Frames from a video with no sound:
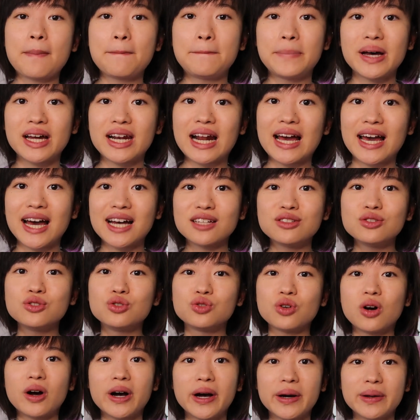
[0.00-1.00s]
but I had to
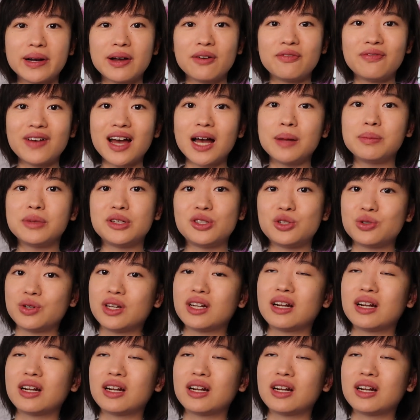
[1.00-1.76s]
draw out a family tree,